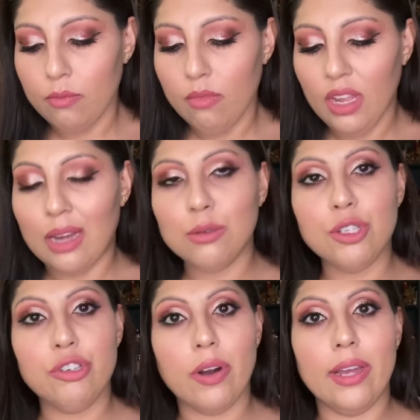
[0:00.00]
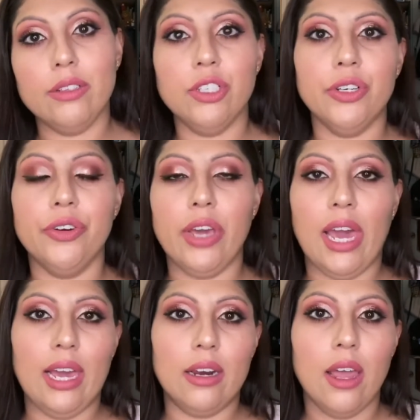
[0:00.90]
I was trying to
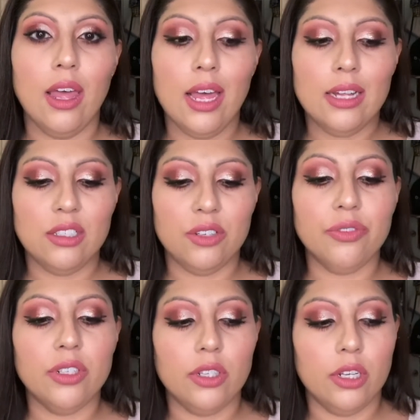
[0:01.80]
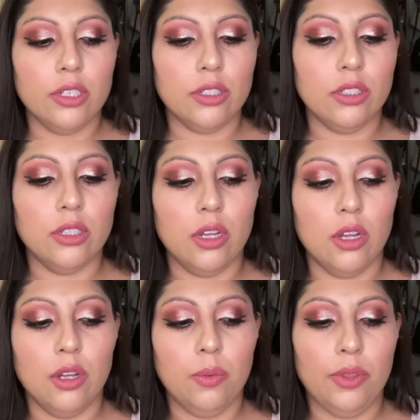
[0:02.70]
create different looks
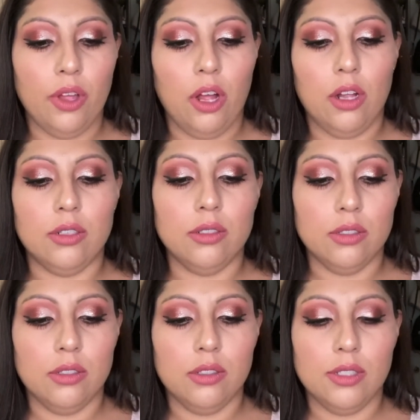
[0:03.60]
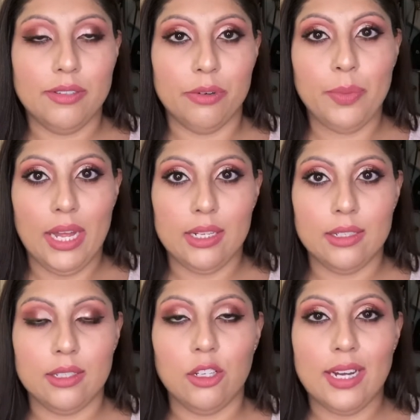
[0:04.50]
with all different
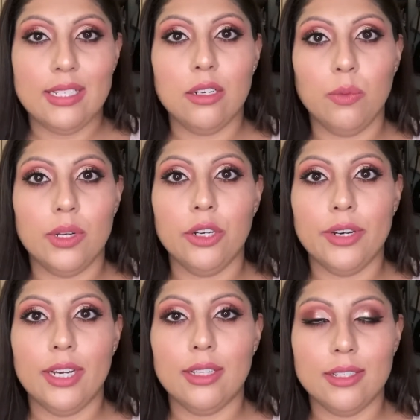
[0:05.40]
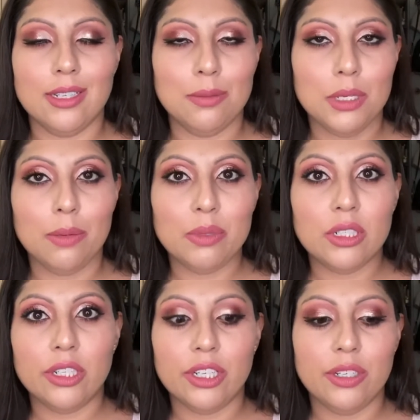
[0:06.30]
palettes. So I didn't want to create the same type of
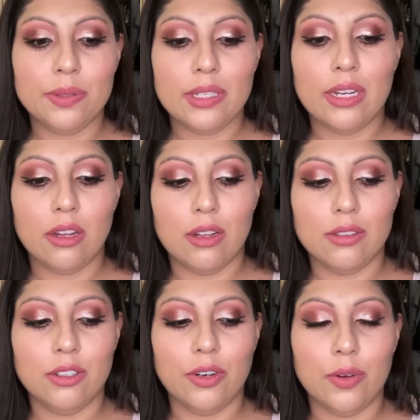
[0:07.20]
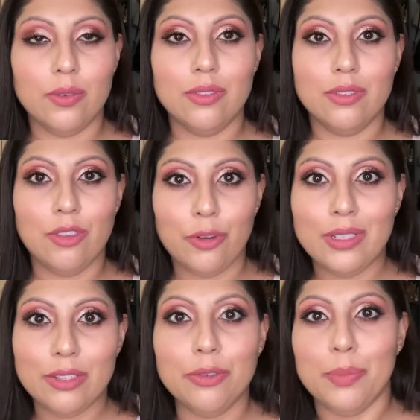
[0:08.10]
look using, you know, 3
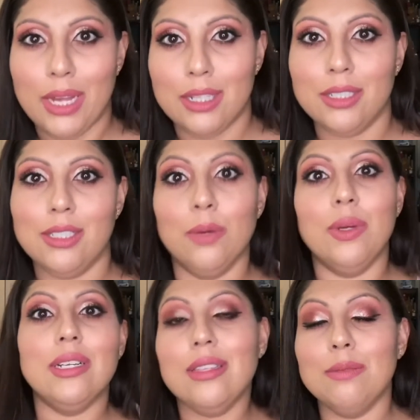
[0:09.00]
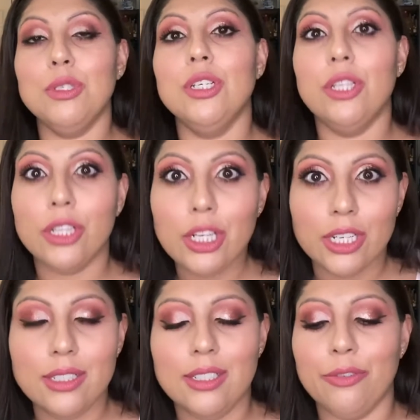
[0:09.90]
different palettes. I wanted them to
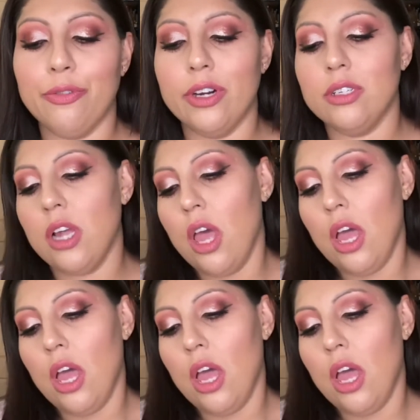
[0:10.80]
look different.